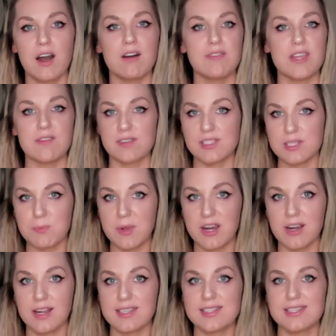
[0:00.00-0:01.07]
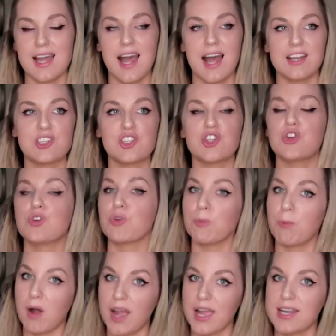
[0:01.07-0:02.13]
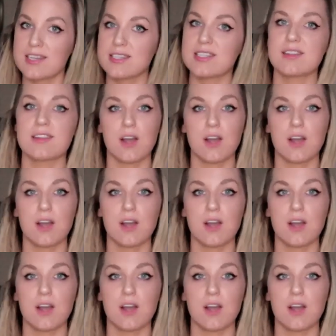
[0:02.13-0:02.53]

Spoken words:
of evil spirits and to remind